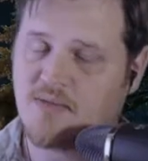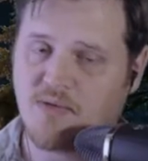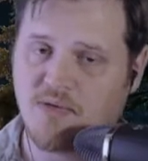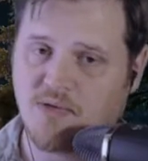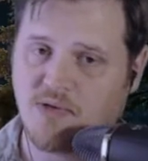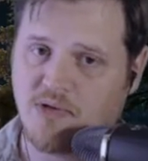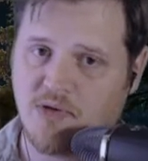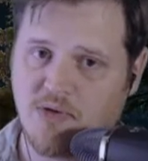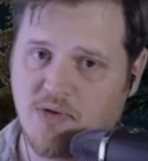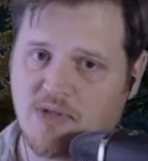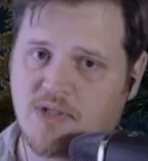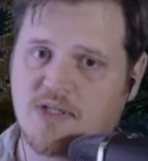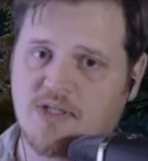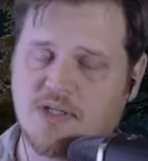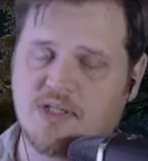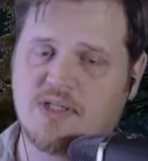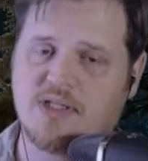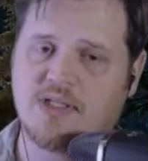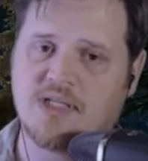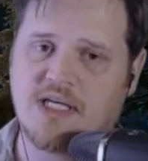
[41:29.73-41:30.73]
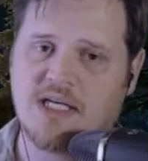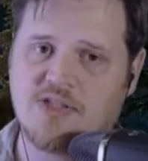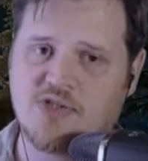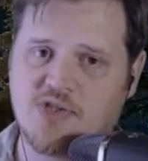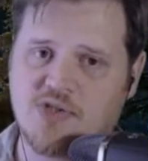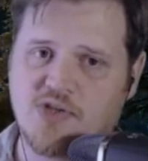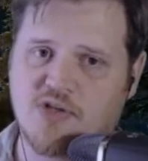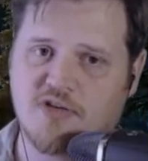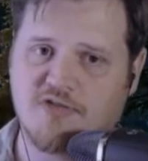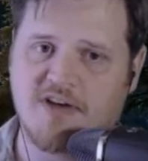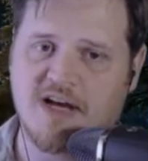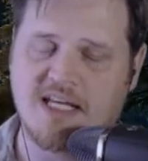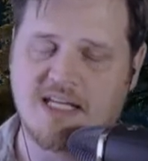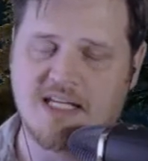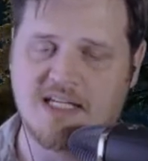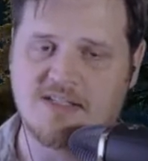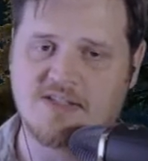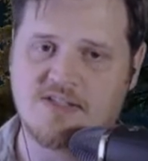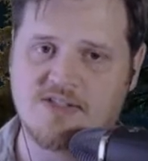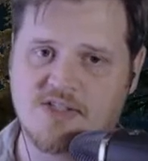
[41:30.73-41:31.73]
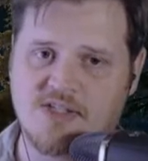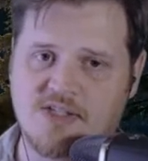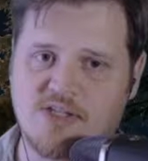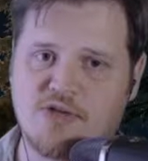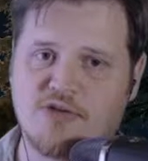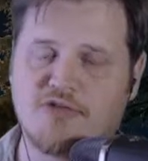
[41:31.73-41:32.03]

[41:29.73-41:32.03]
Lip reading: look into their finances and